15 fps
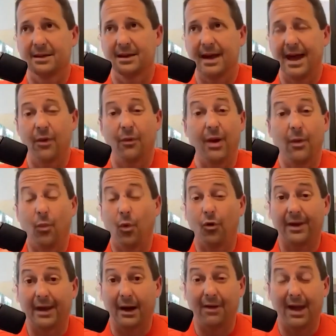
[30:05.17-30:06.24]
How do I
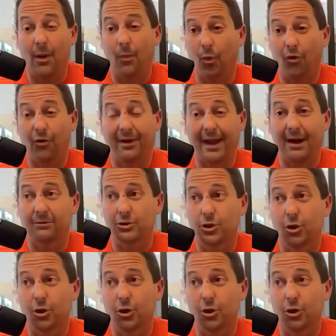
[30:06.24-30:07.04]
work out? I work out